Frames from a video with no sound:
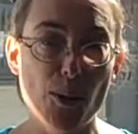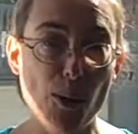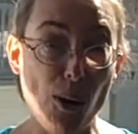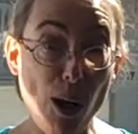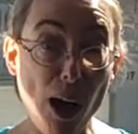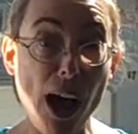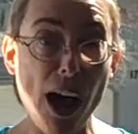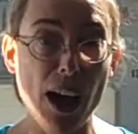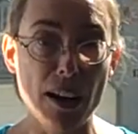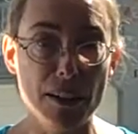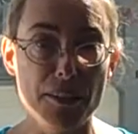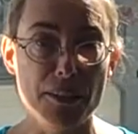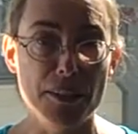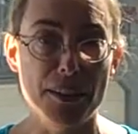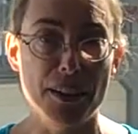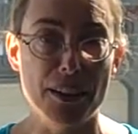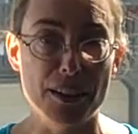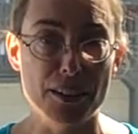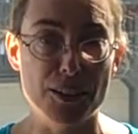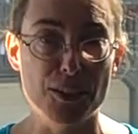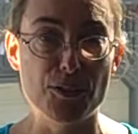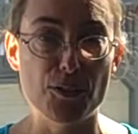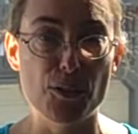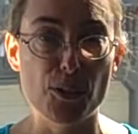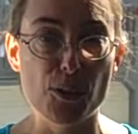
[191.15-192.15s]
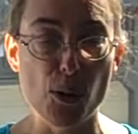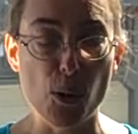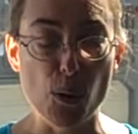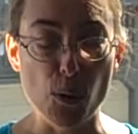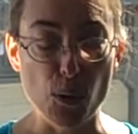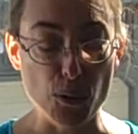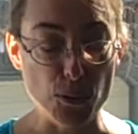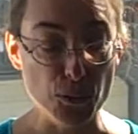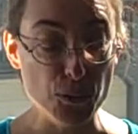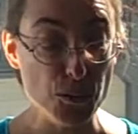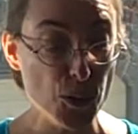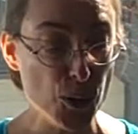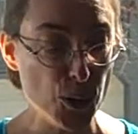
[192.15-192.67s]
hot things for
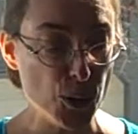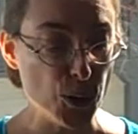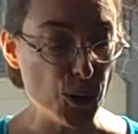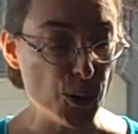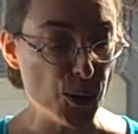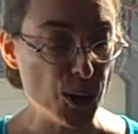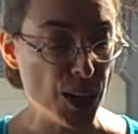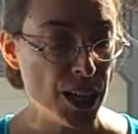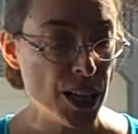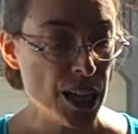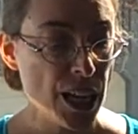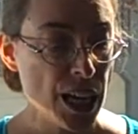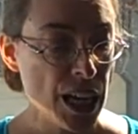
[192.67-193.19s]
local food.